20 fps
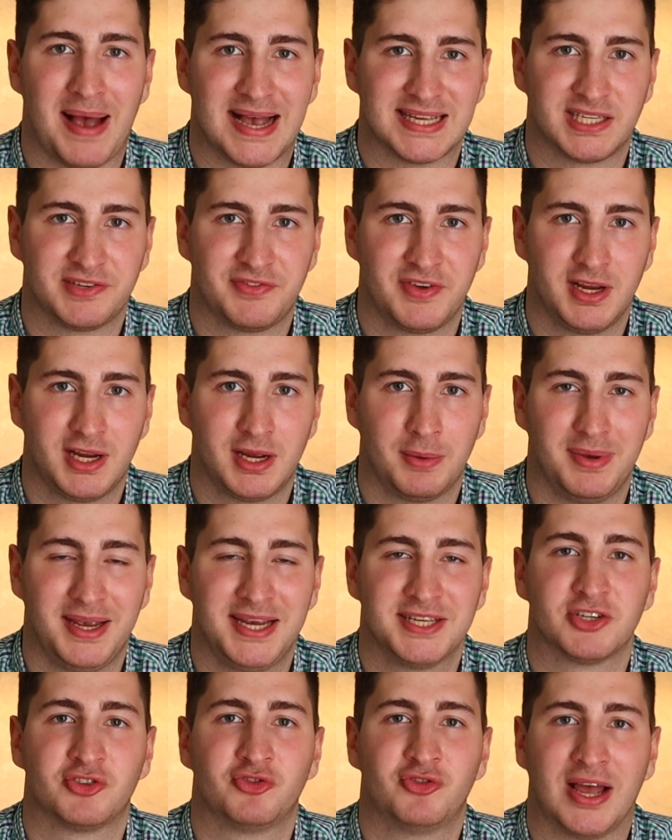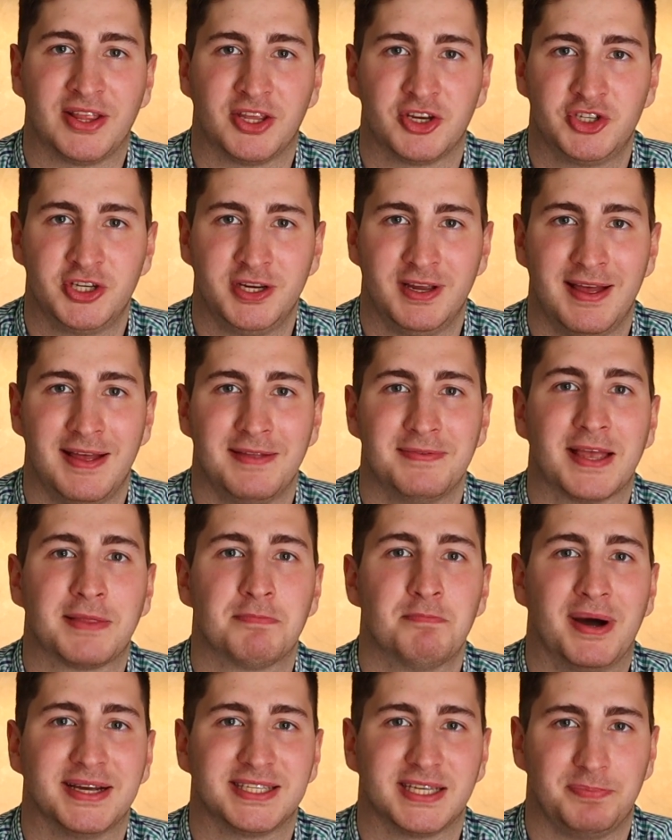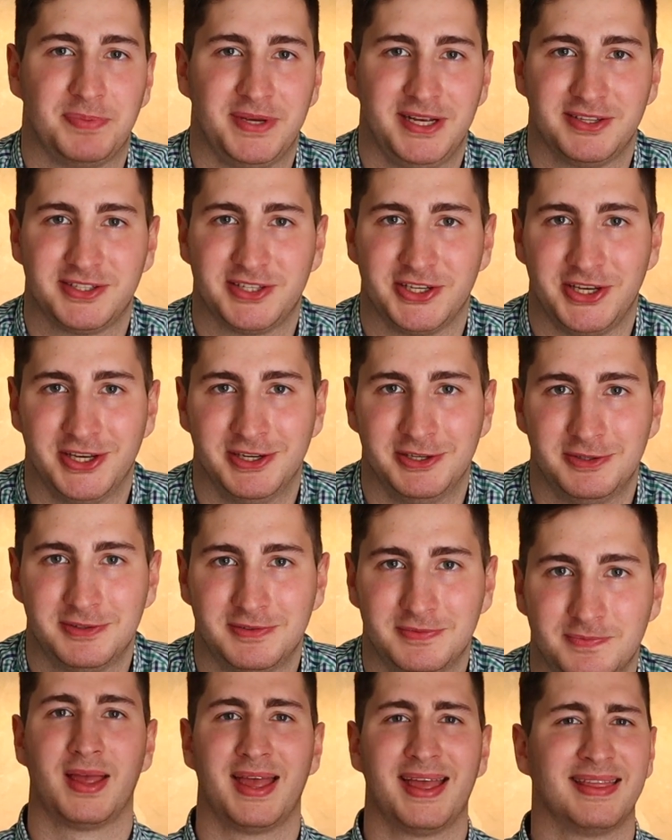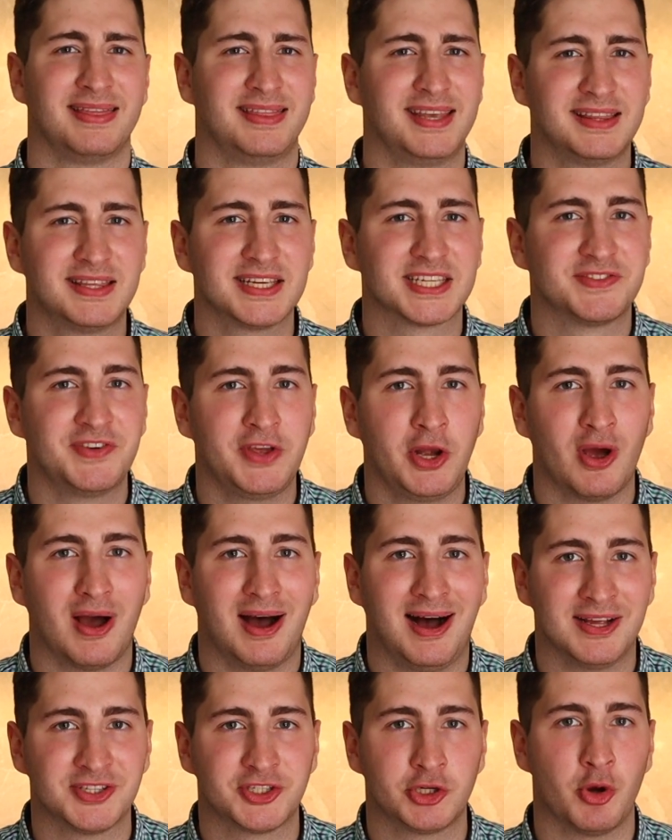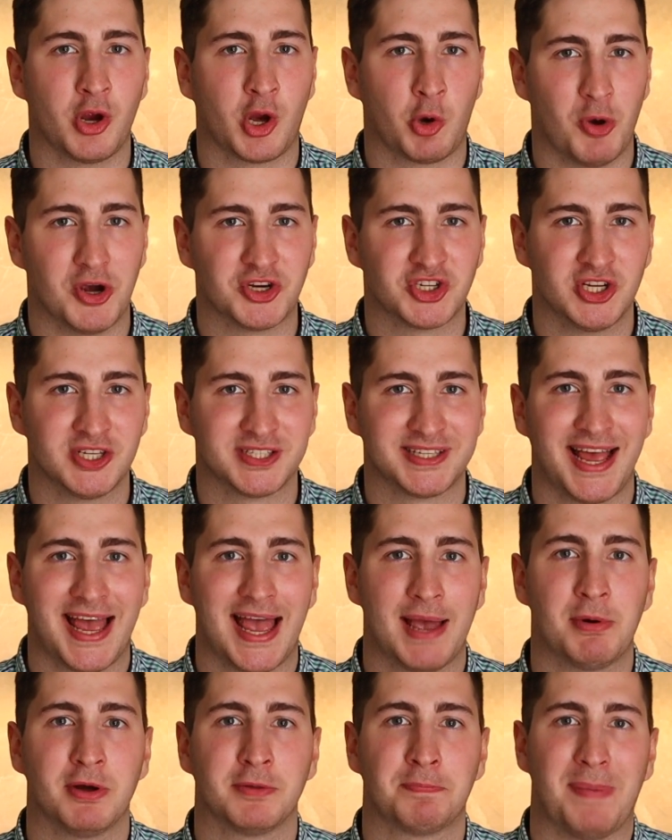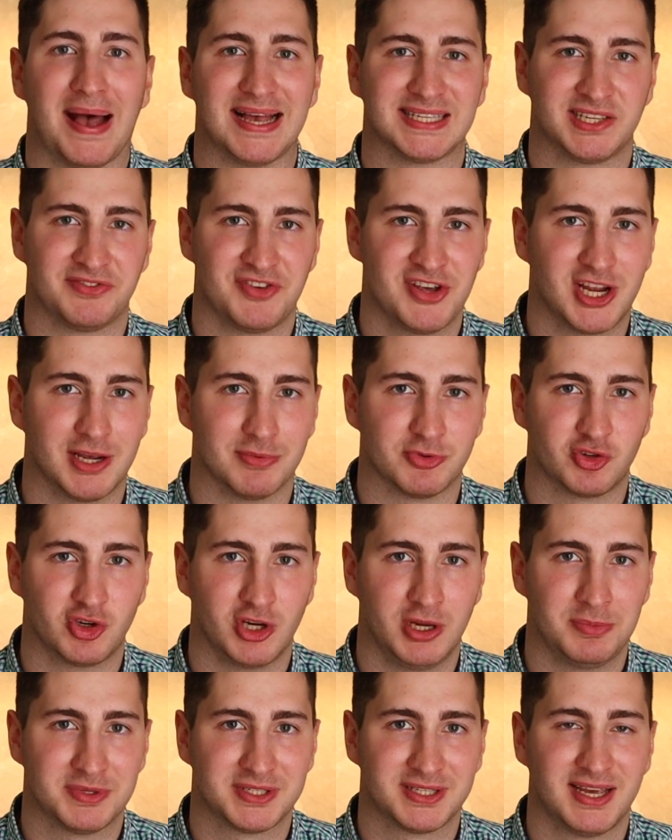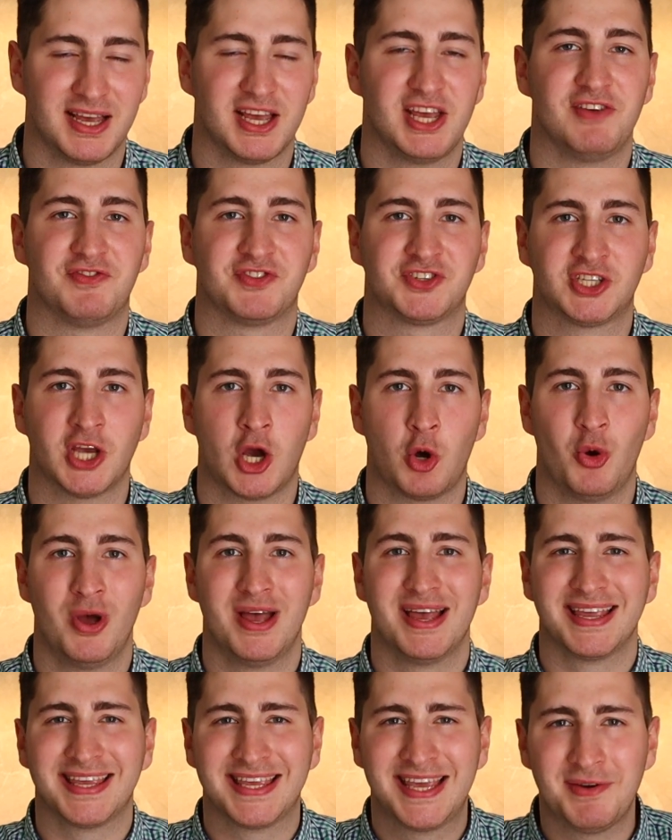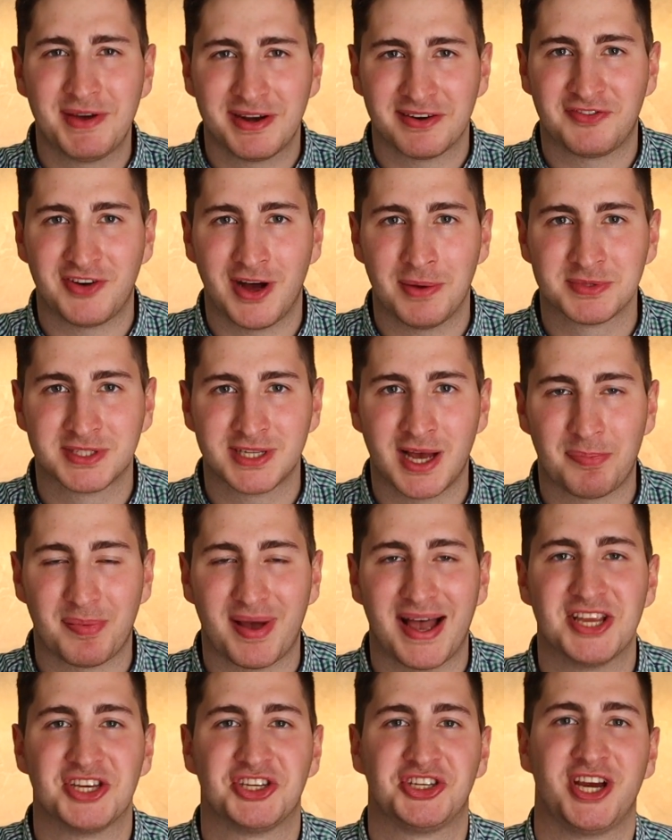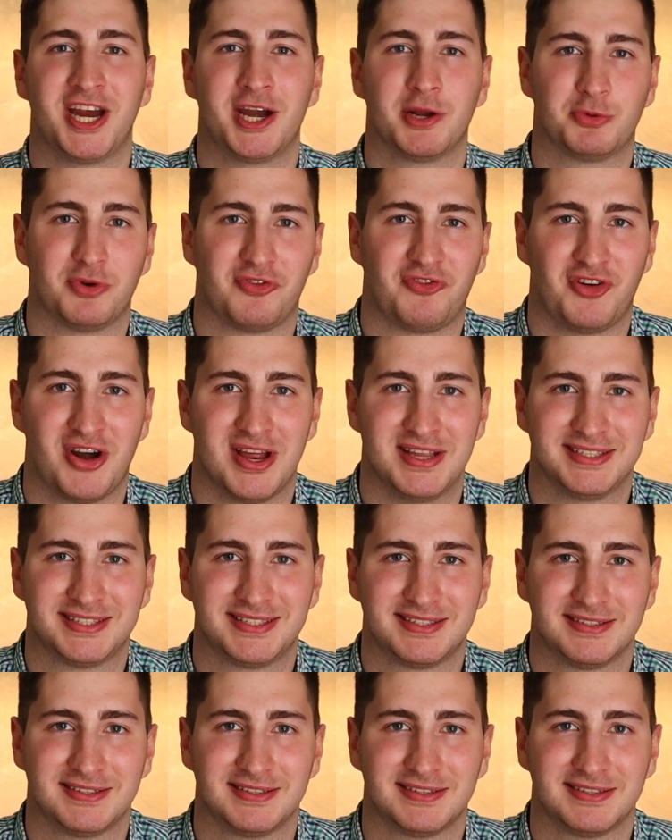passive income is a strategy that might appeal to you. Did this video answer your questions about passive income streams? If so, give it a thumbs up and share it with friends.